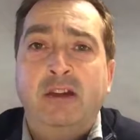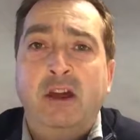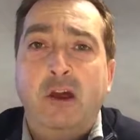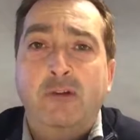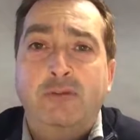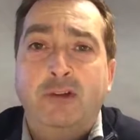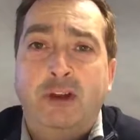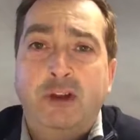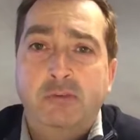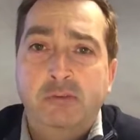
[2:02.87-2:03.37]

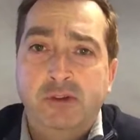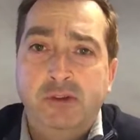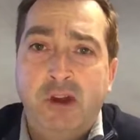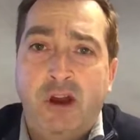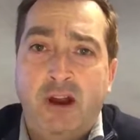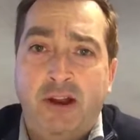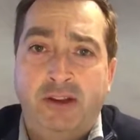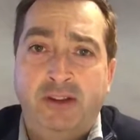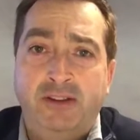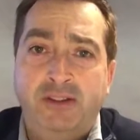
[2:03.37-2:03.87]
overcome
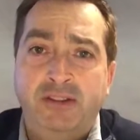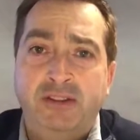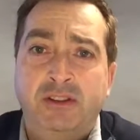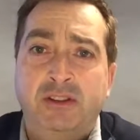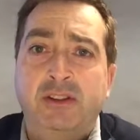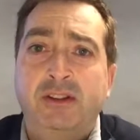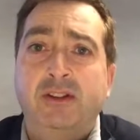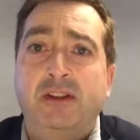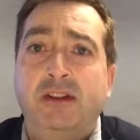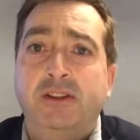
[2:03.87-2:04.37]
shyness
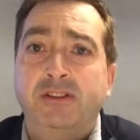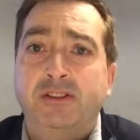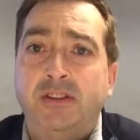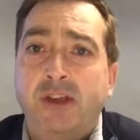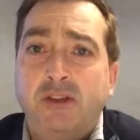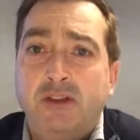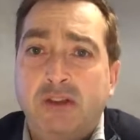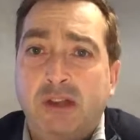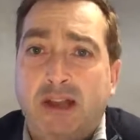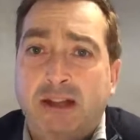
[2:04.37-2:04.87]
and
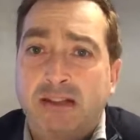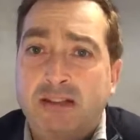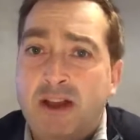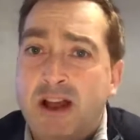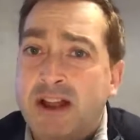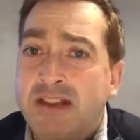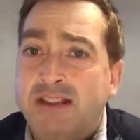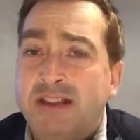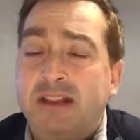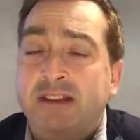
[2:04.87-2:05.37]
social
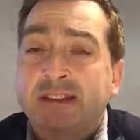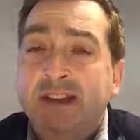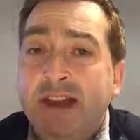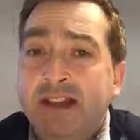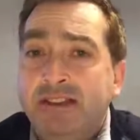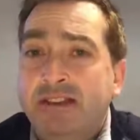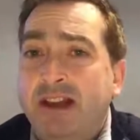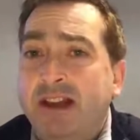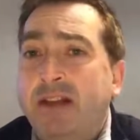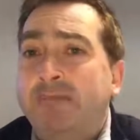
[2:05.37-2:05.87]
anxiety, and
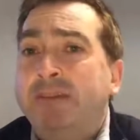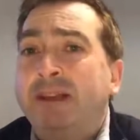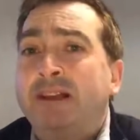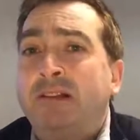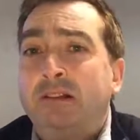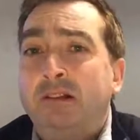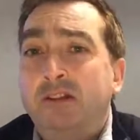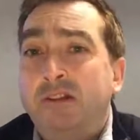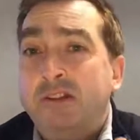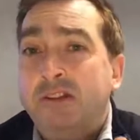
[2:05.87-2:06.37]
yes, I am
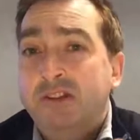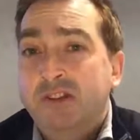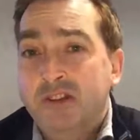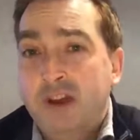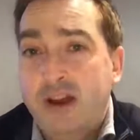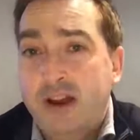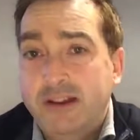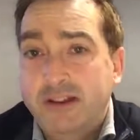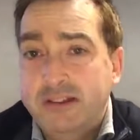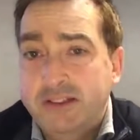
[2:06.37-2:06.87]
including
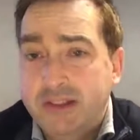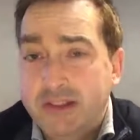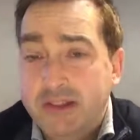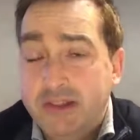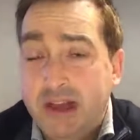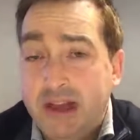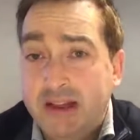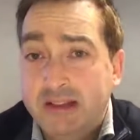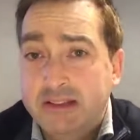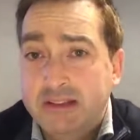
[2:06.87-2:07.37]
shyness in
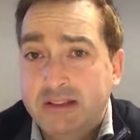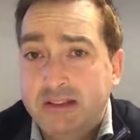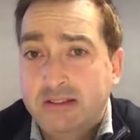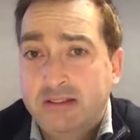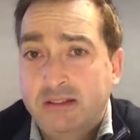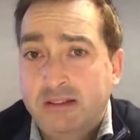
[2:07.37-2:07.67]
that.